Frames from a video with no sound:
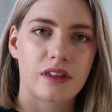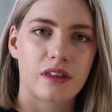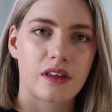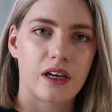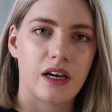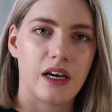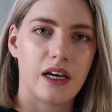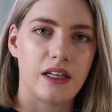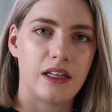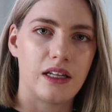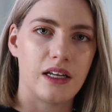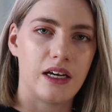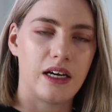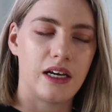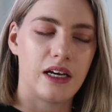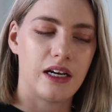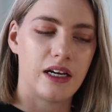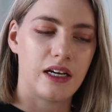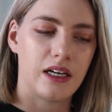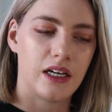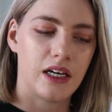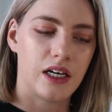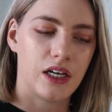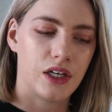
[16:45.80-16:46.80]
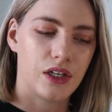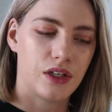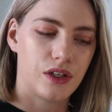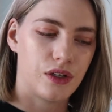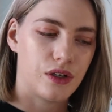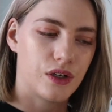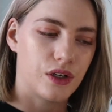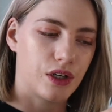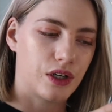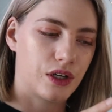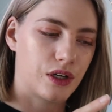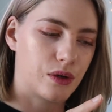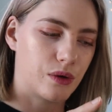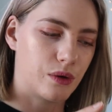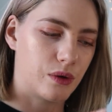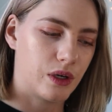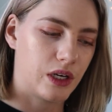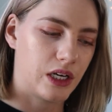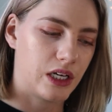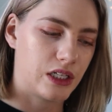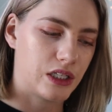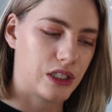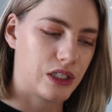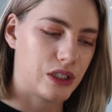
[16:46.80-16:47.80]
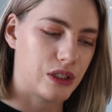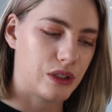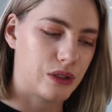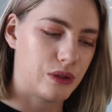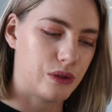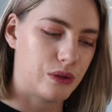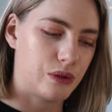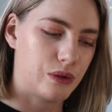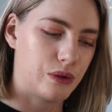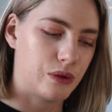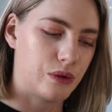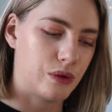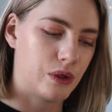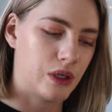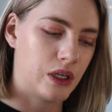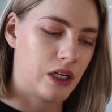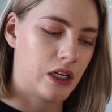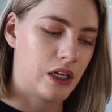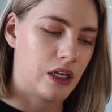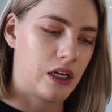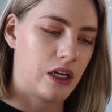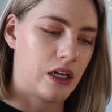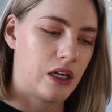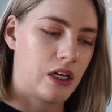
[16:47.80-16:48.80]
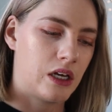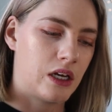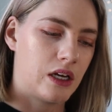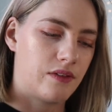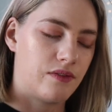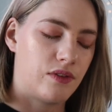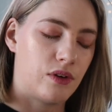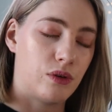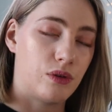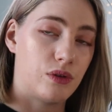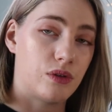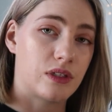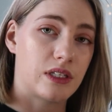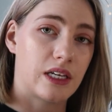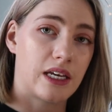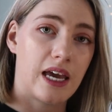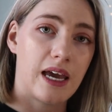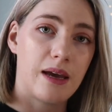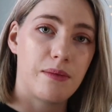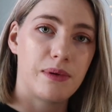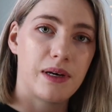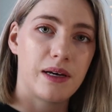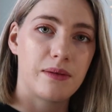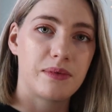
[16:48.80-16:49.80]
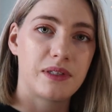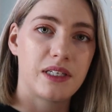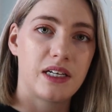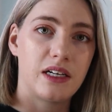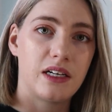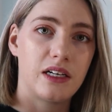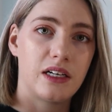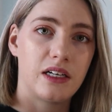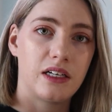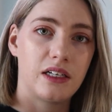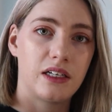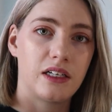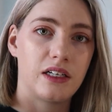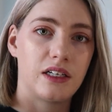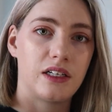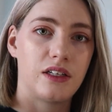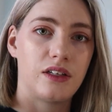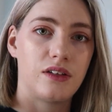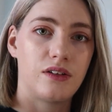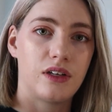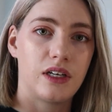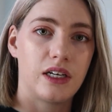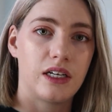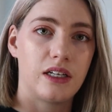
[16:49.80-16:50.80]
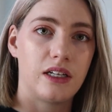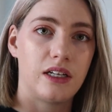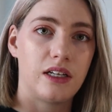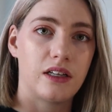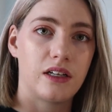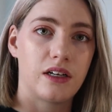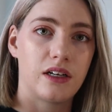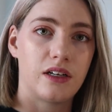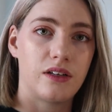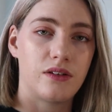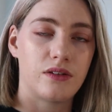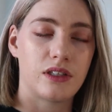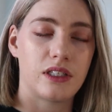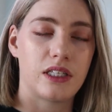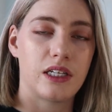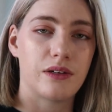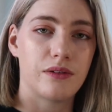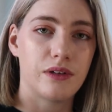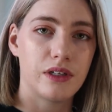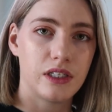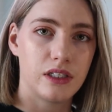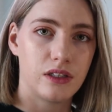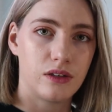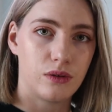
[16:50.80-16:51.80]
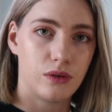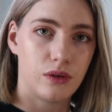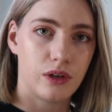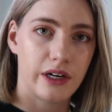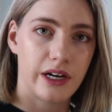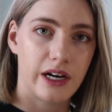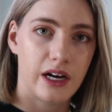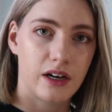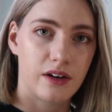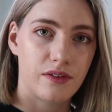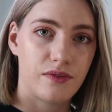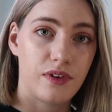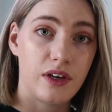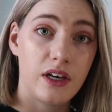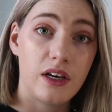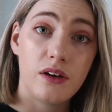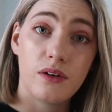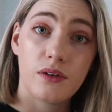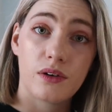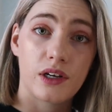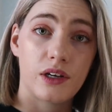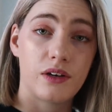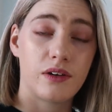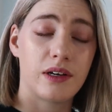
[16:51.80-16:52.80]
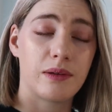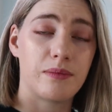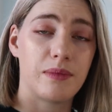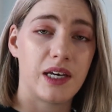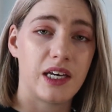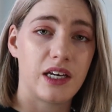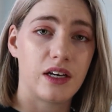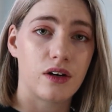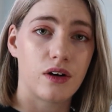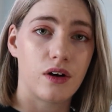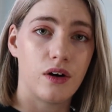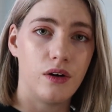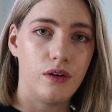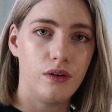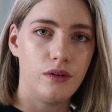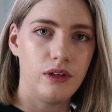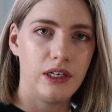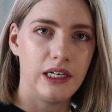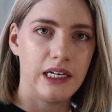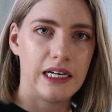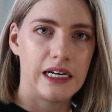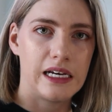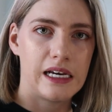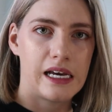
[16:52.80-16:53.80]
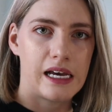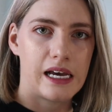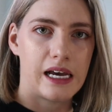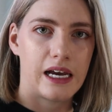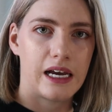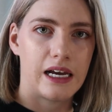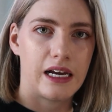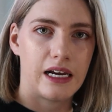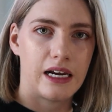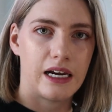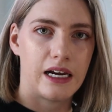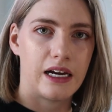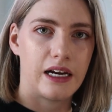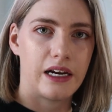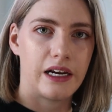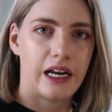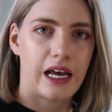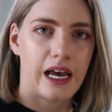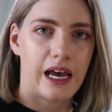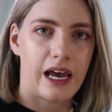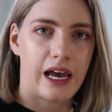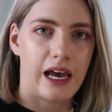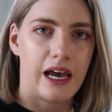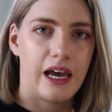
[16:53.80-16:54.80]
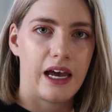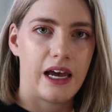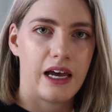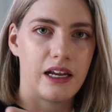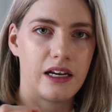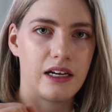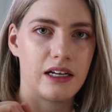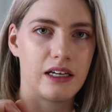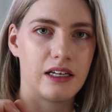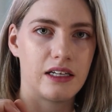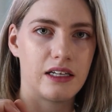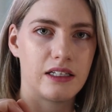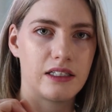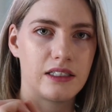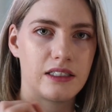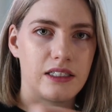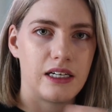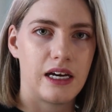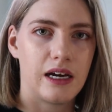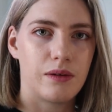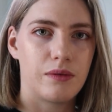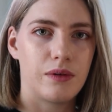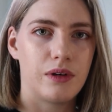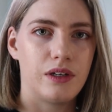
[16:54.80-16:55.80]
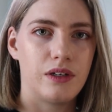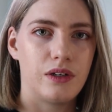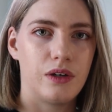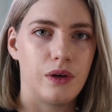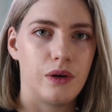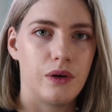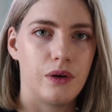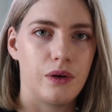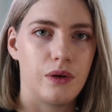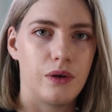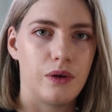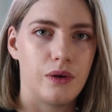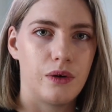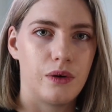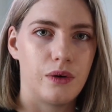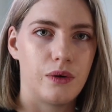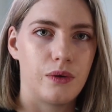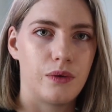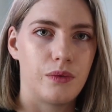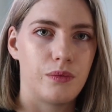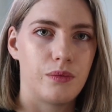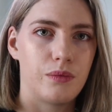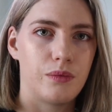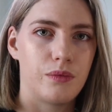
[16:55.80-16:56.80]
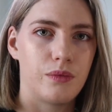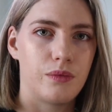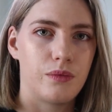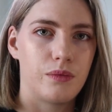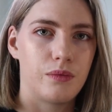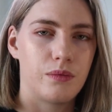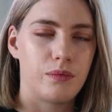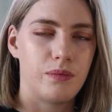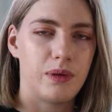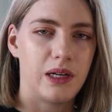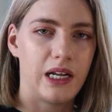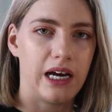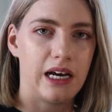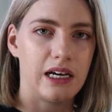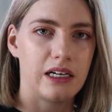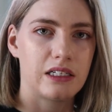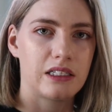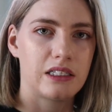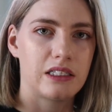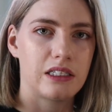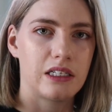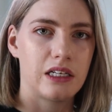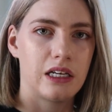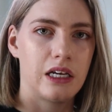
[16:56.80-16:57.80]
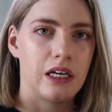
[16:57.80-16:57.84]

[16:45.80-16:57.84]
and then you're going to, if you use a K-pop song, you can either use the original choreography or you can make your own and add Taekwondo blocks,